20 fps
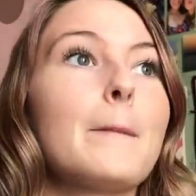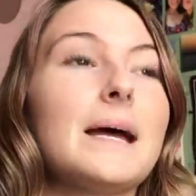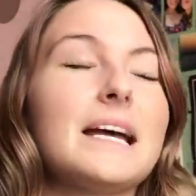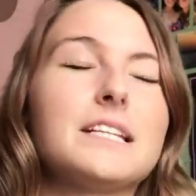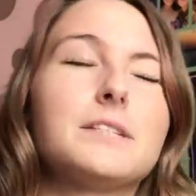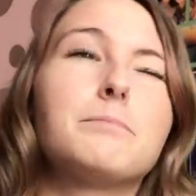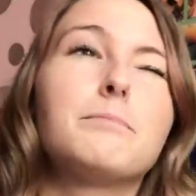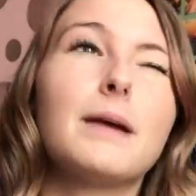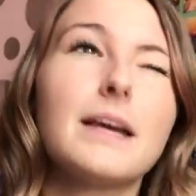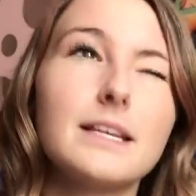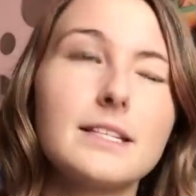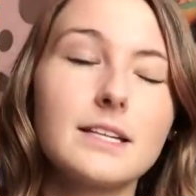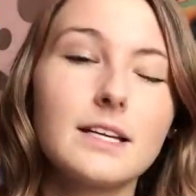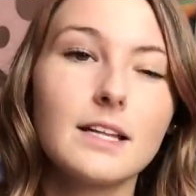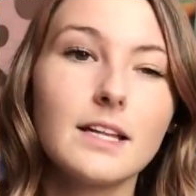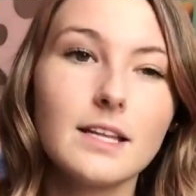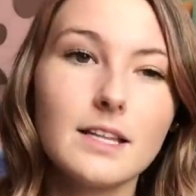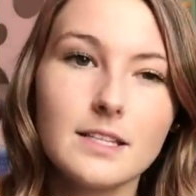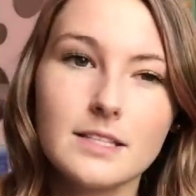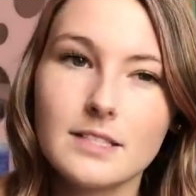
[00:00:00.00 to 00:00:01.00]
it's
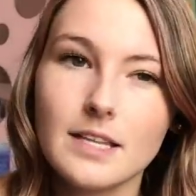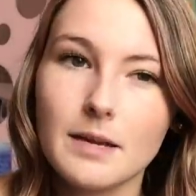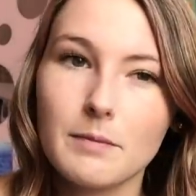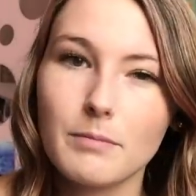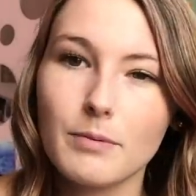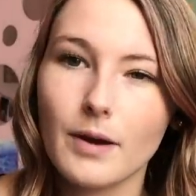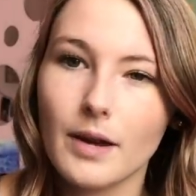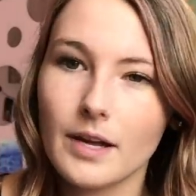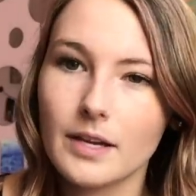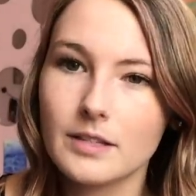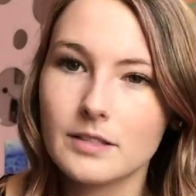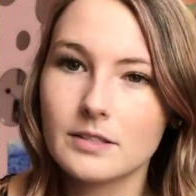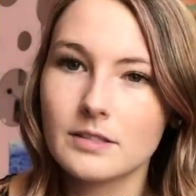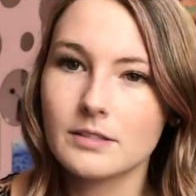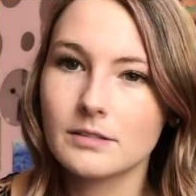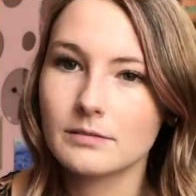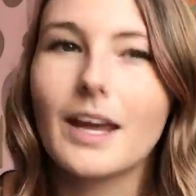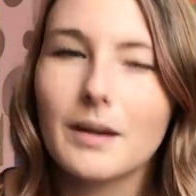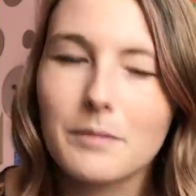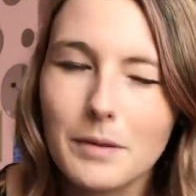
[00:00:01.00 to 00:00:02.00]
basically the same
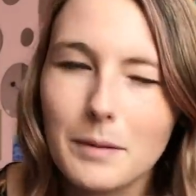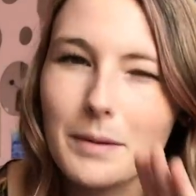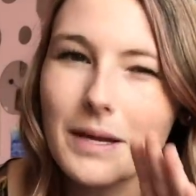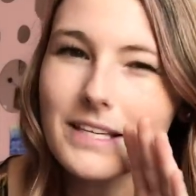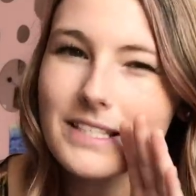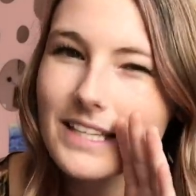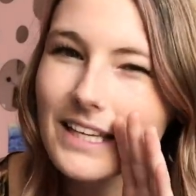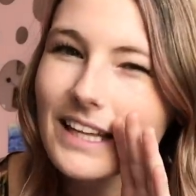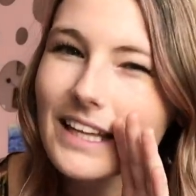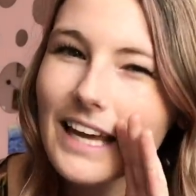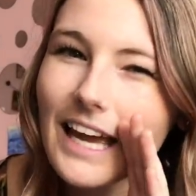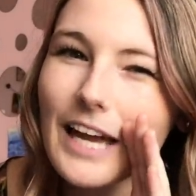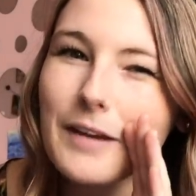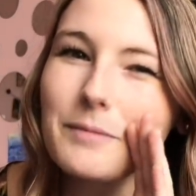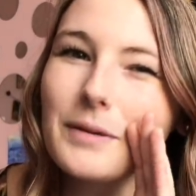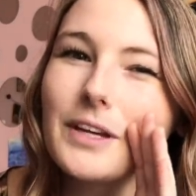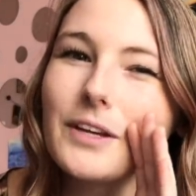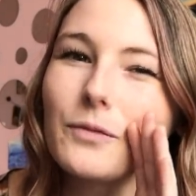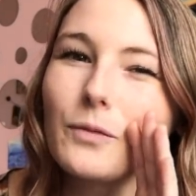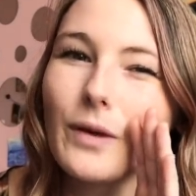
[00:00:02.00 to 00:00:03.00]
price. By basically, I
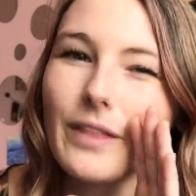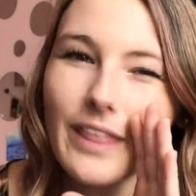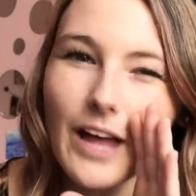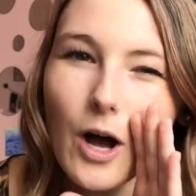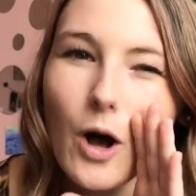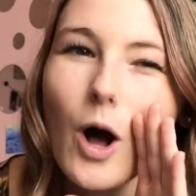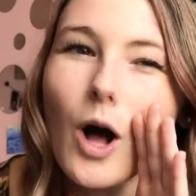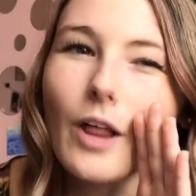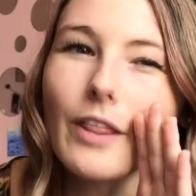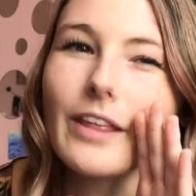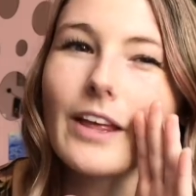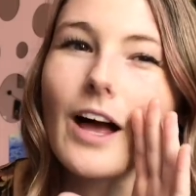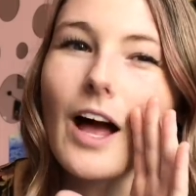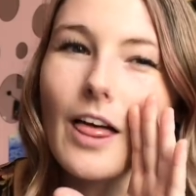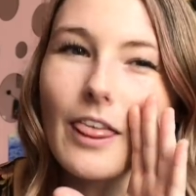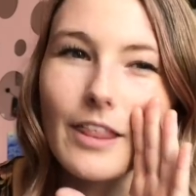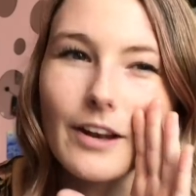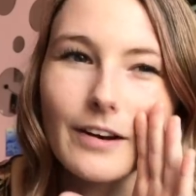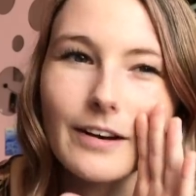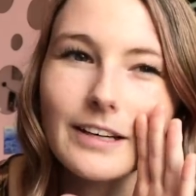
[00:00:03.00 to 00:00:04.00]
mean without all the
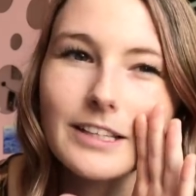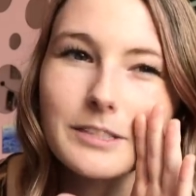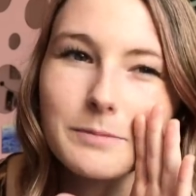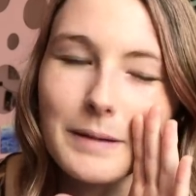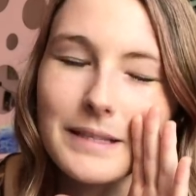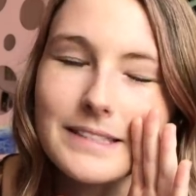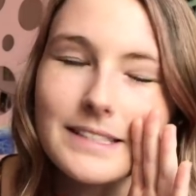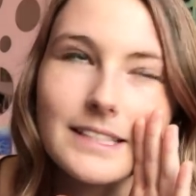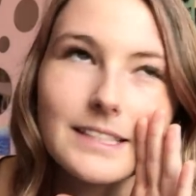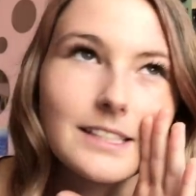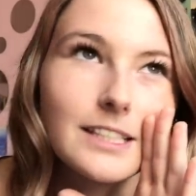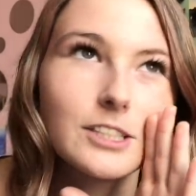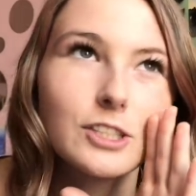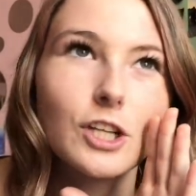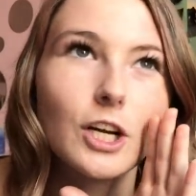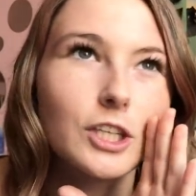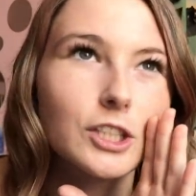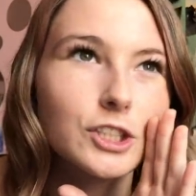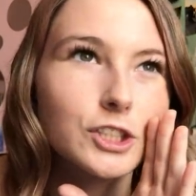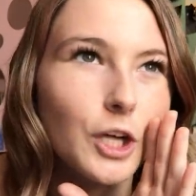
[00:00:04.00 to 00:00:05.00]
other expenses that
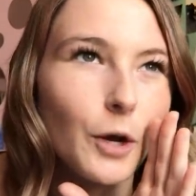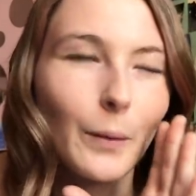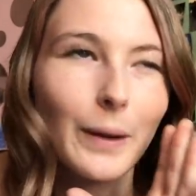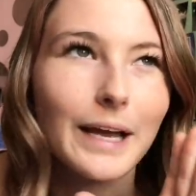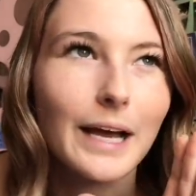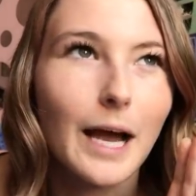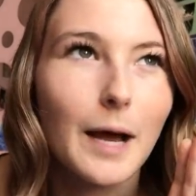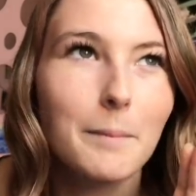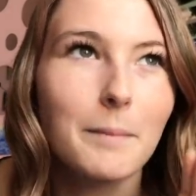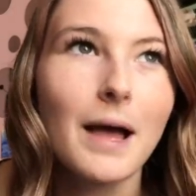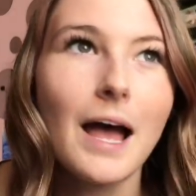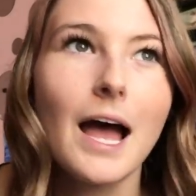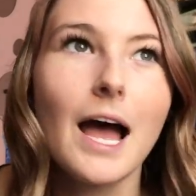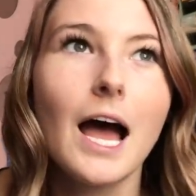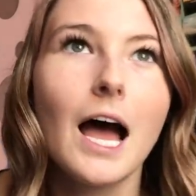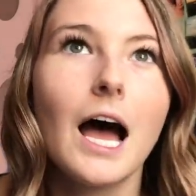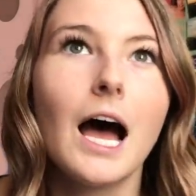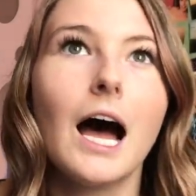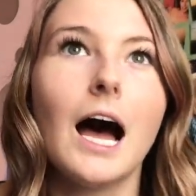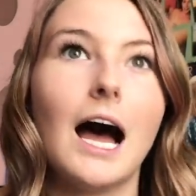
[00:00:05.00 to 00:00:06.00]
start showing up
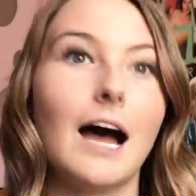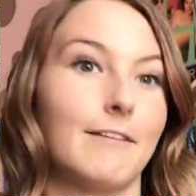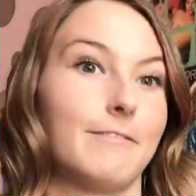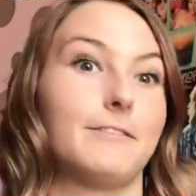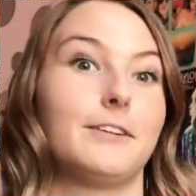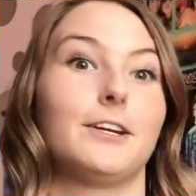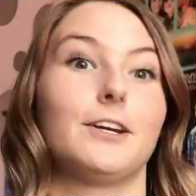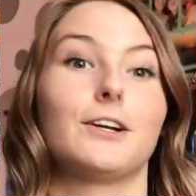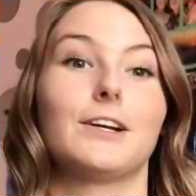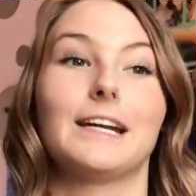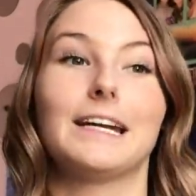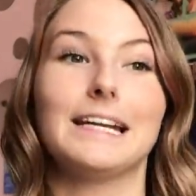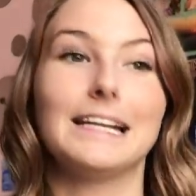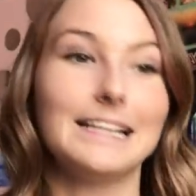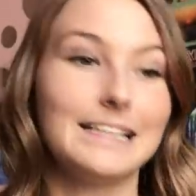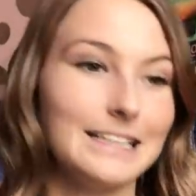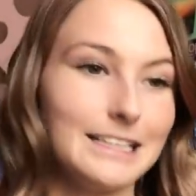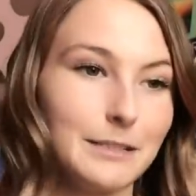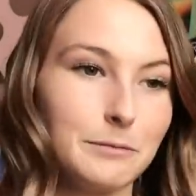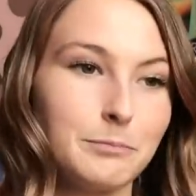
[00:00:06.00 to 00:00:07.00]
after you're knee
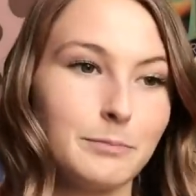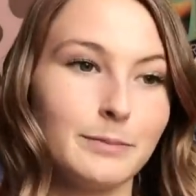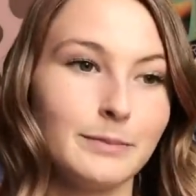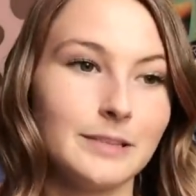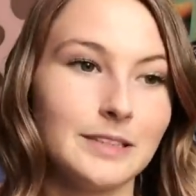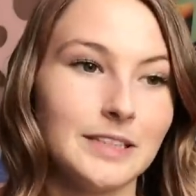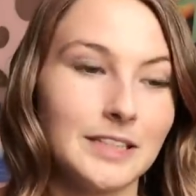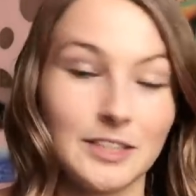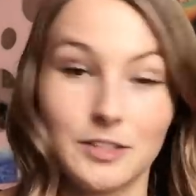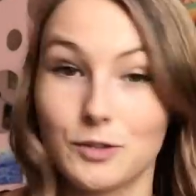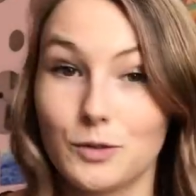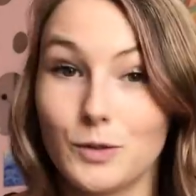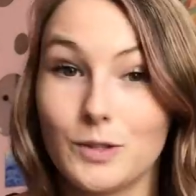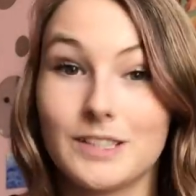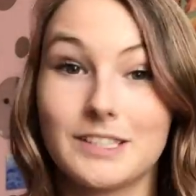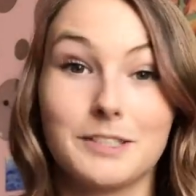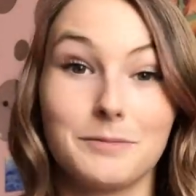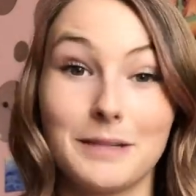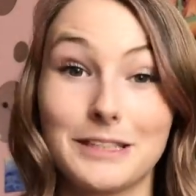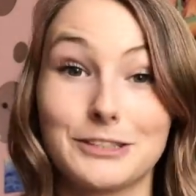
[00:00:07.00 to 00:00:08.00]
deep into the
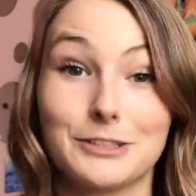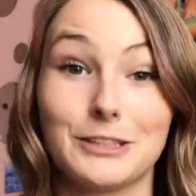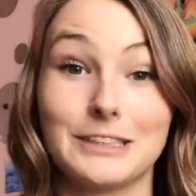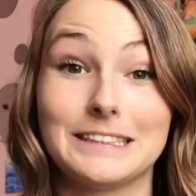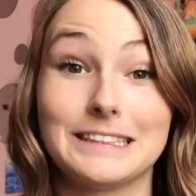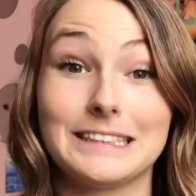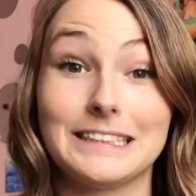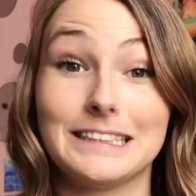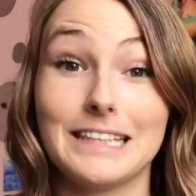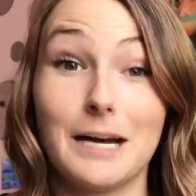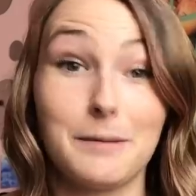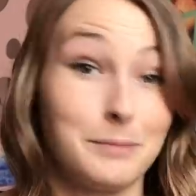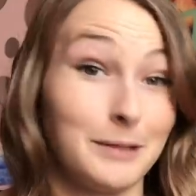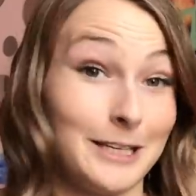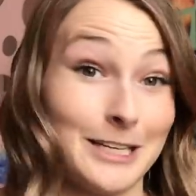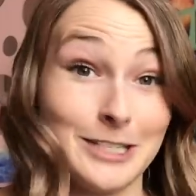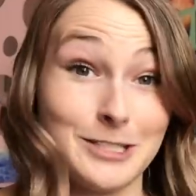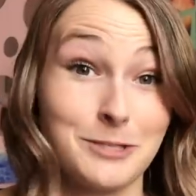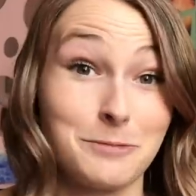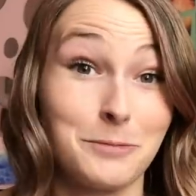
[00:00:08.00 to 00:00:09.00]
Semester at Sea
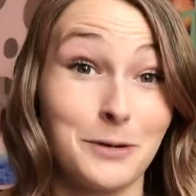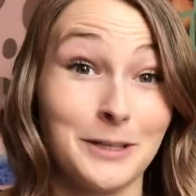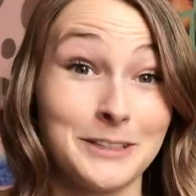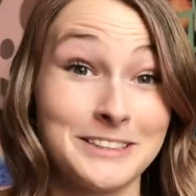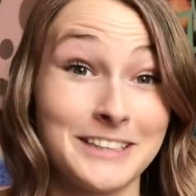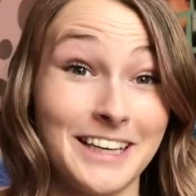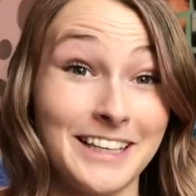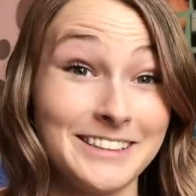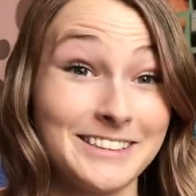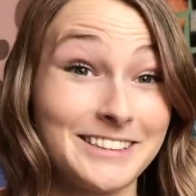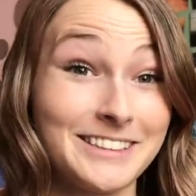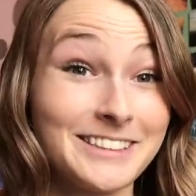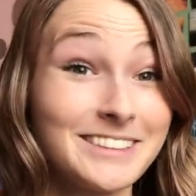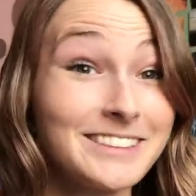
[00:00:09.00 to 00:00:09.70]
application process.